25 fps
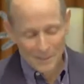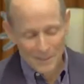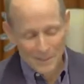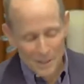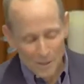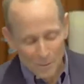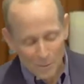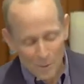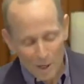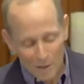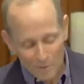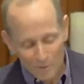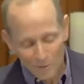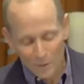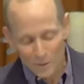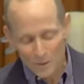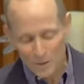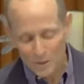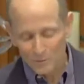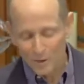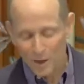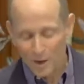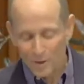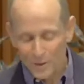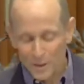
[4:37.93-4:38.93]
Well, first
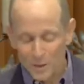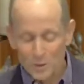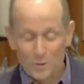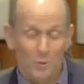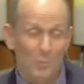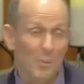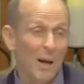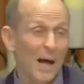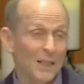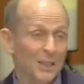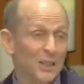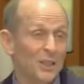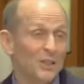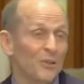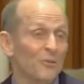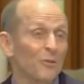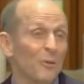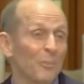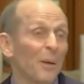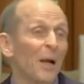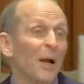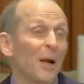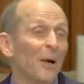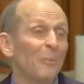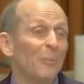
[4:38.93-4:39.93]
of all, this reminds us of the
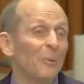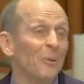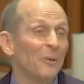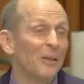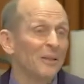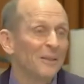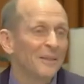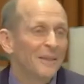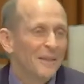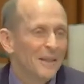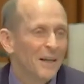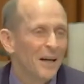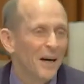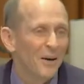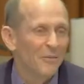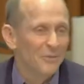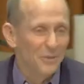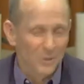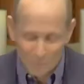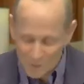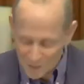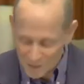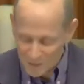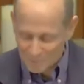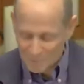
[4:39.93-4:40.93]
parable of
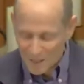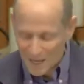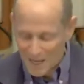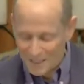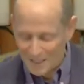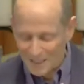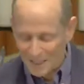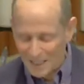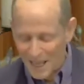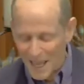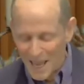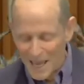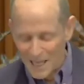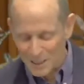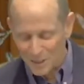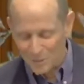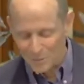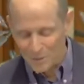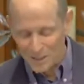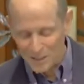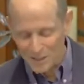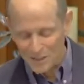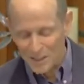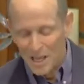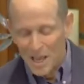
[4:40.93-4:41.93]
the rich man and
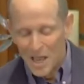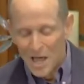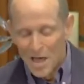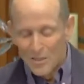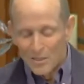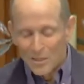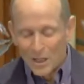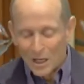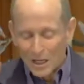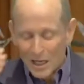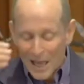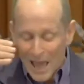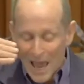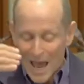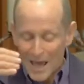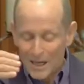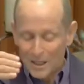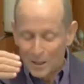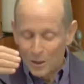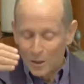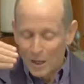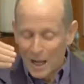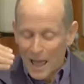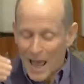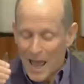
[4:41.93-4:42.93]
Lazarus, the
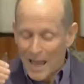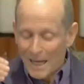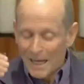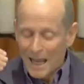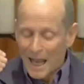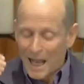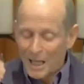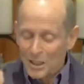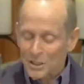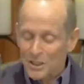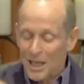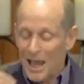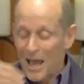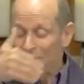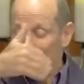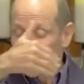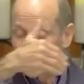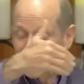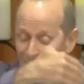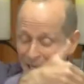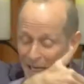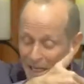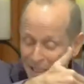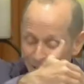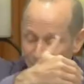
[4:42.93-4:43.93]
latter lying outside the
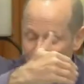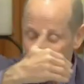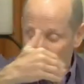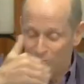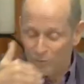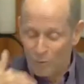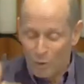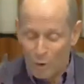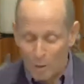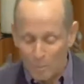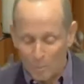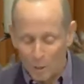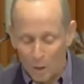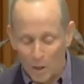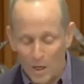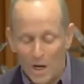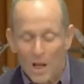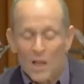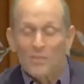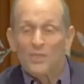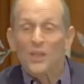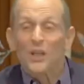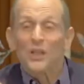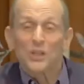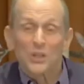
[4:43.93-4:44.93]
gate of the former,
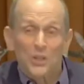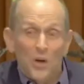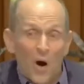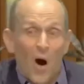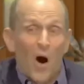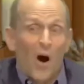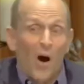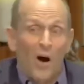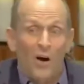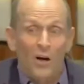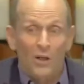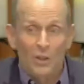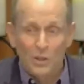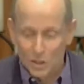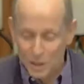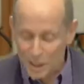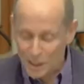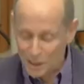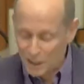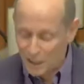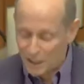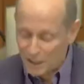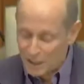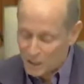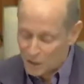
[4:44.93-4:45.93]
the dogs
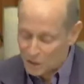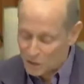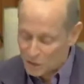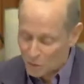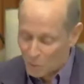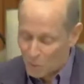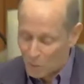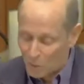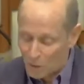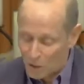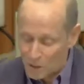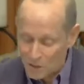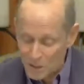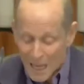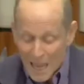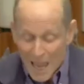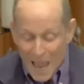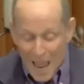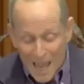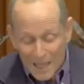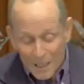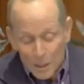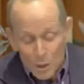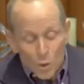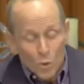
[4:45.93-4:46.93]
licking his sores,
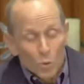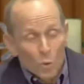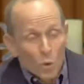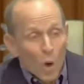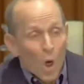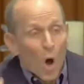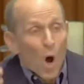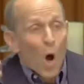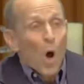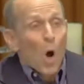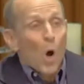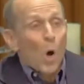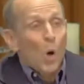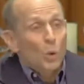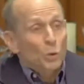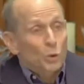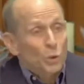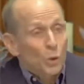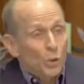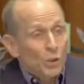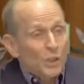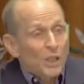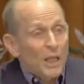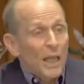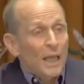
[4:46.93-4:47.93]
and who longed
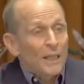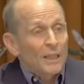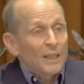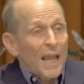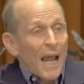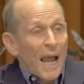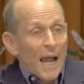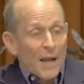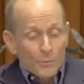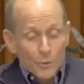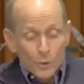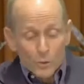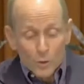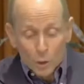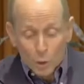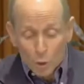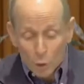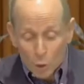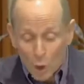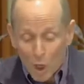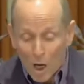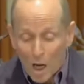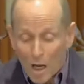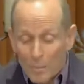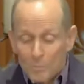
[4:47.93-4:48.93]
to gather the
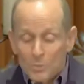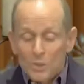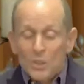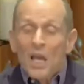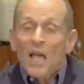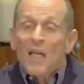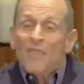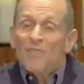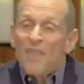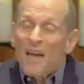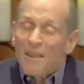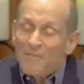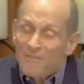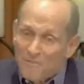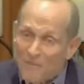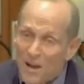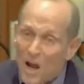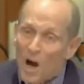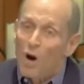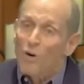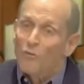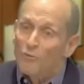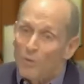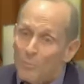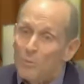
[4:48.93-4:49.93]
crumbs that
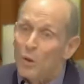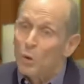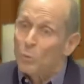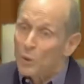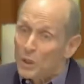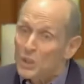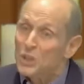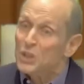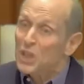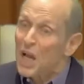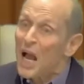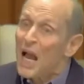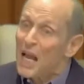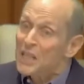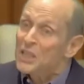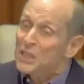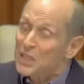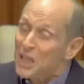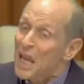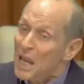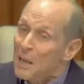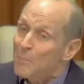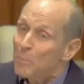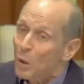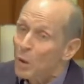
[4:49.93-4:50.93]
fell from the rich guy's
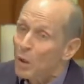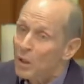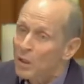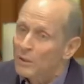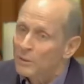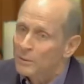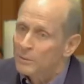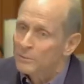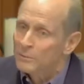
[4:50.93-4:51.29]
table.